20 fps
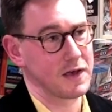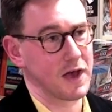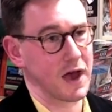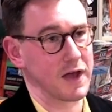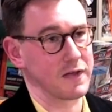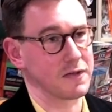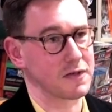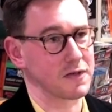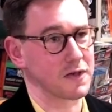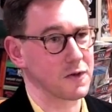
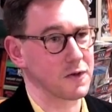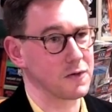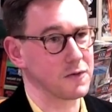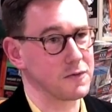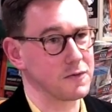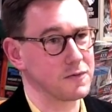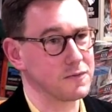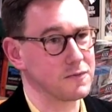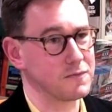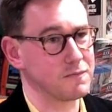And
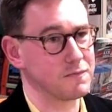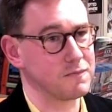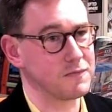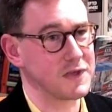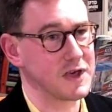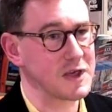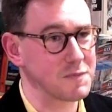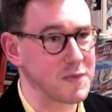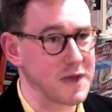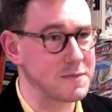so
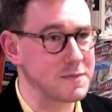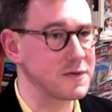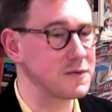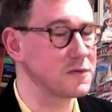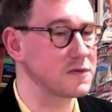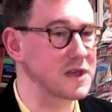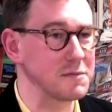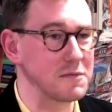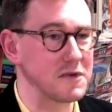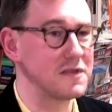these
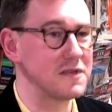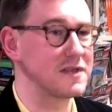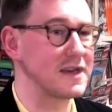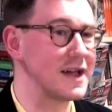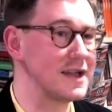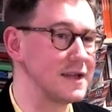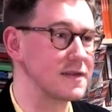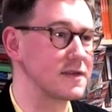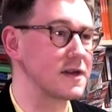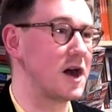people, Symonds,
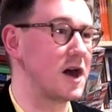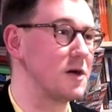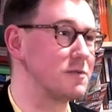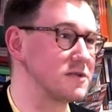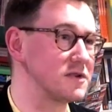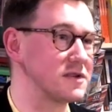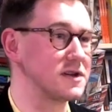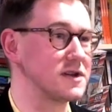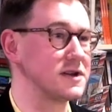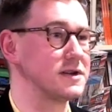Ellis,
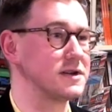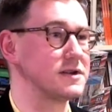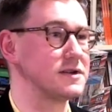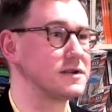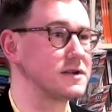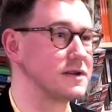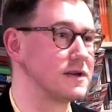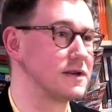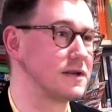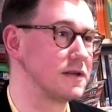
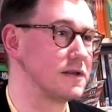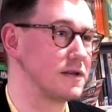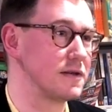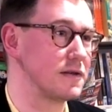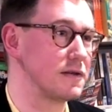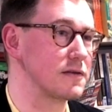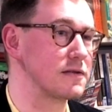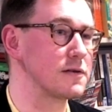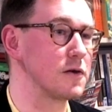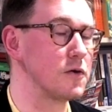Carpenter,
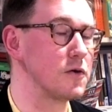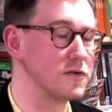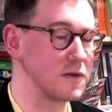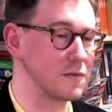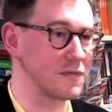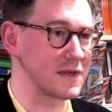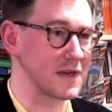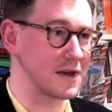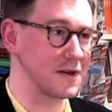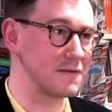saw
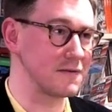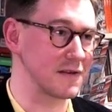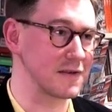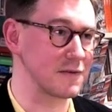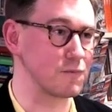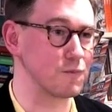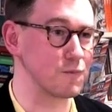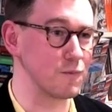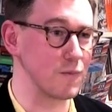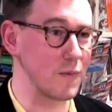themselves
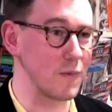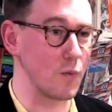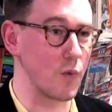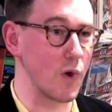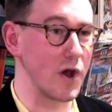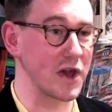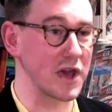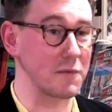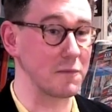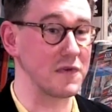as
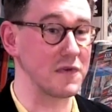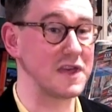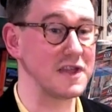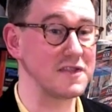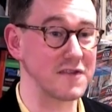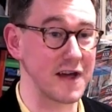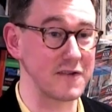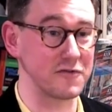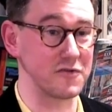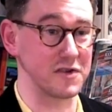working within
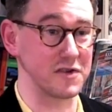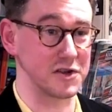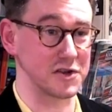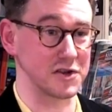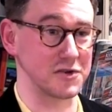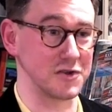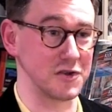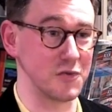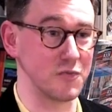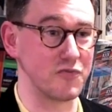that
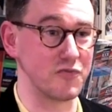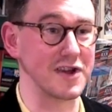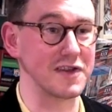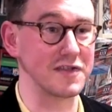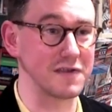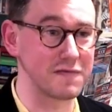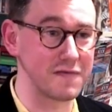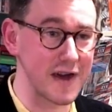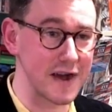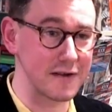tradition. You bring
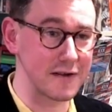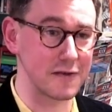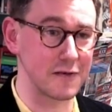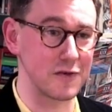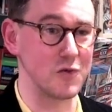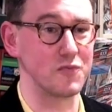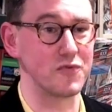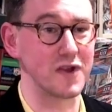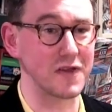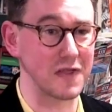the
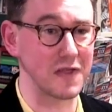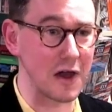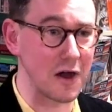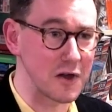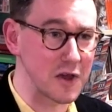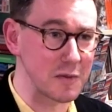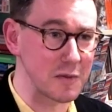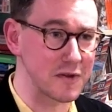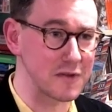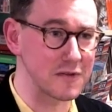facts, you bring the
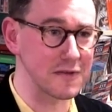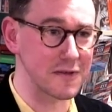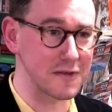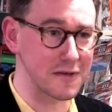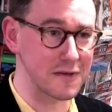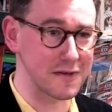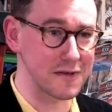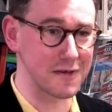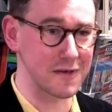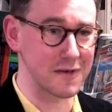
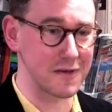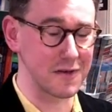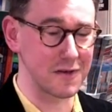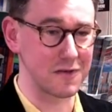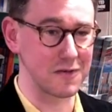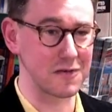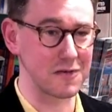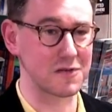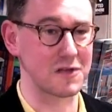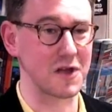arguments,
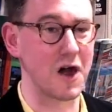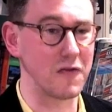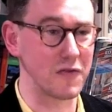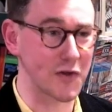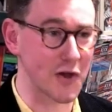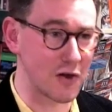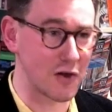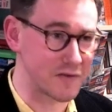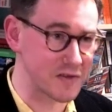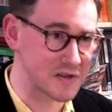start
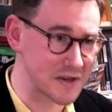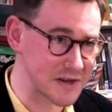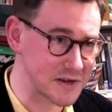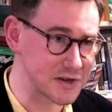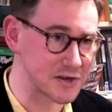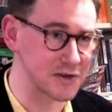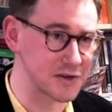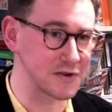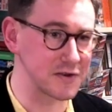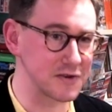the
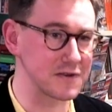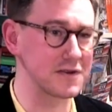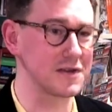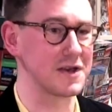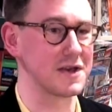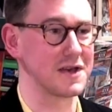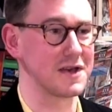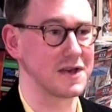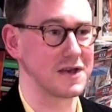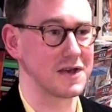conversation,
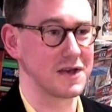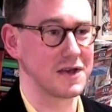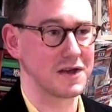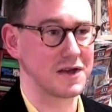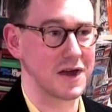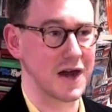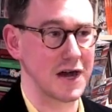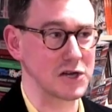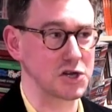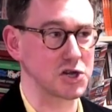
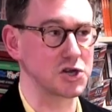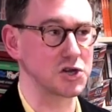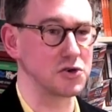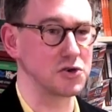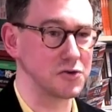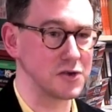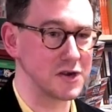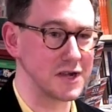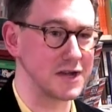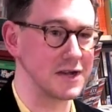and
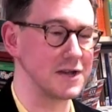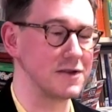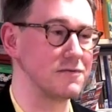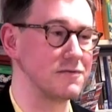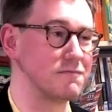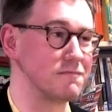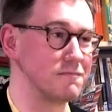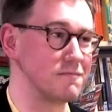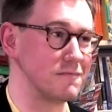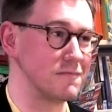
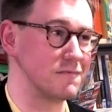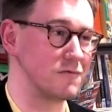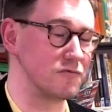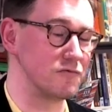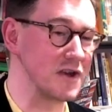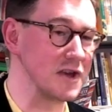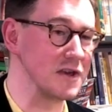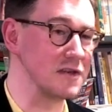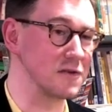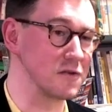surely
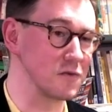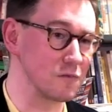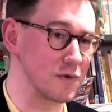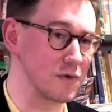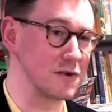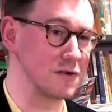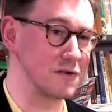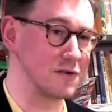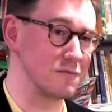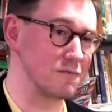reason
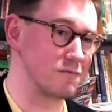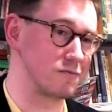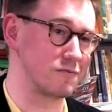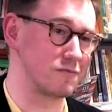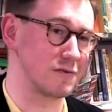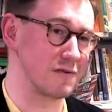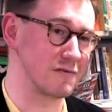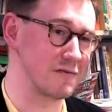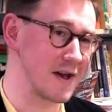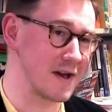will
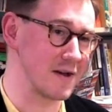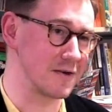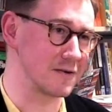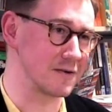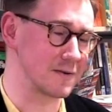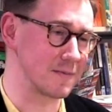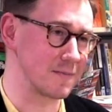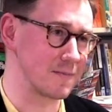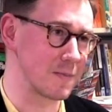prevail.